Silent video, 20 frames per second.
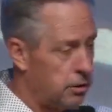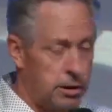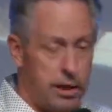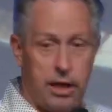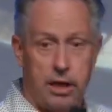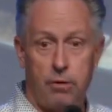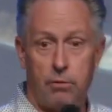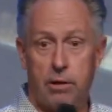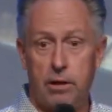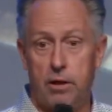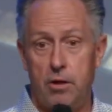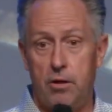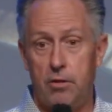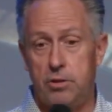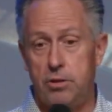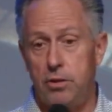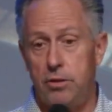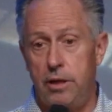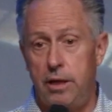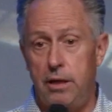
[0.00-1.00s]
Hey, you want to go
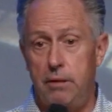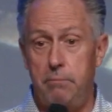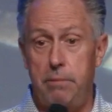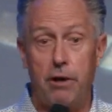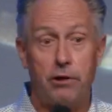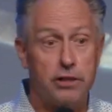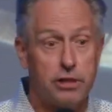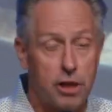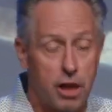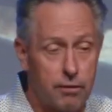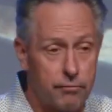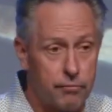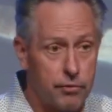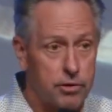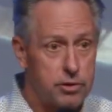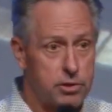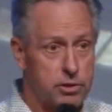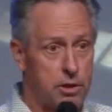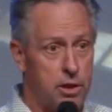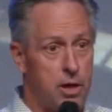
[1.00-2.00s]
to the marriage
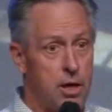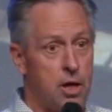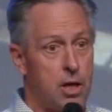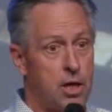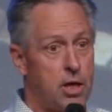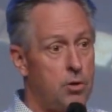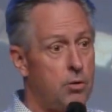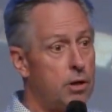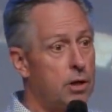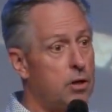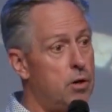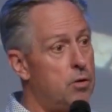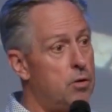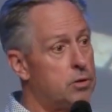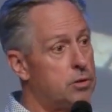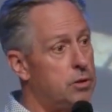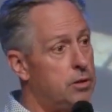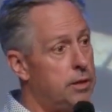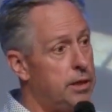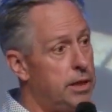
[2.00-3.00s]
conference? You want to go
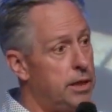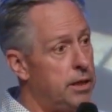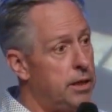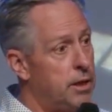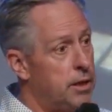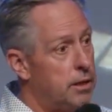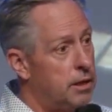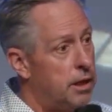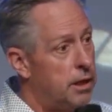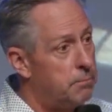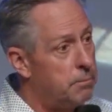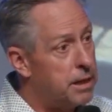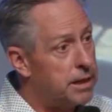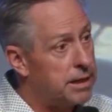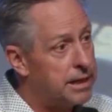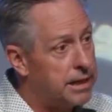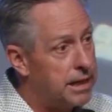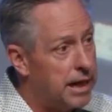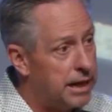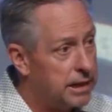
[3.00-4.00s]
to the uh,
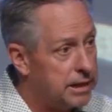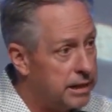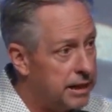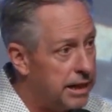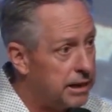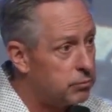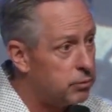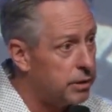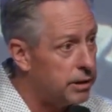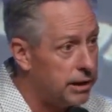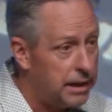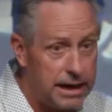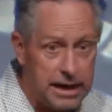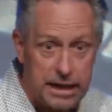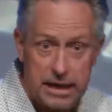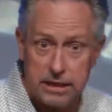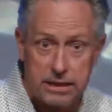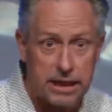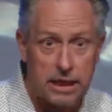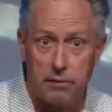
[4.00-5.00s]
Monday night connect with the
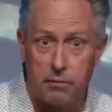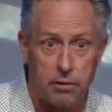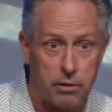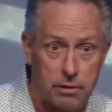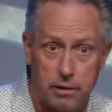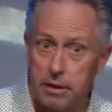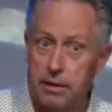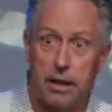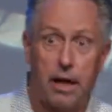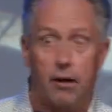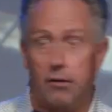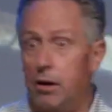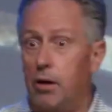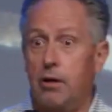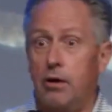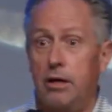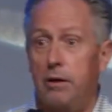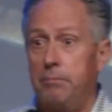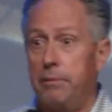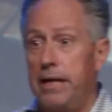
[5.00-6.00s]
ladies? Yeah, well, I'll,
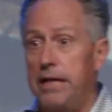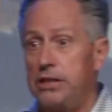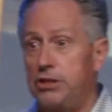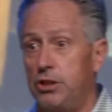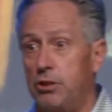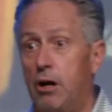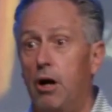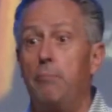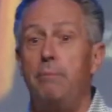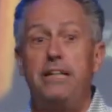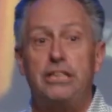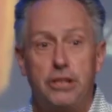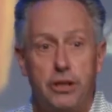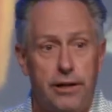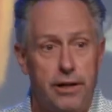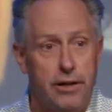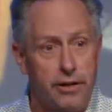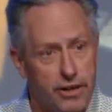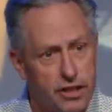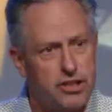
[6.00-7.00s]
I'll come get you. Or I'll meet you
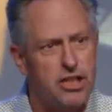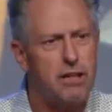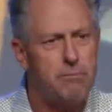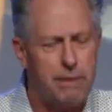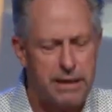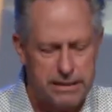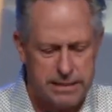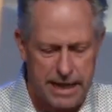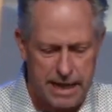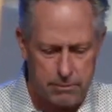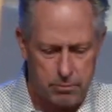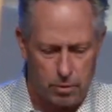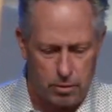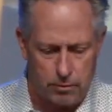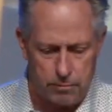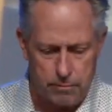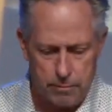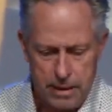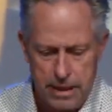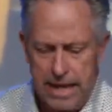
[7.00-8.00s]
there. You can sit at my table.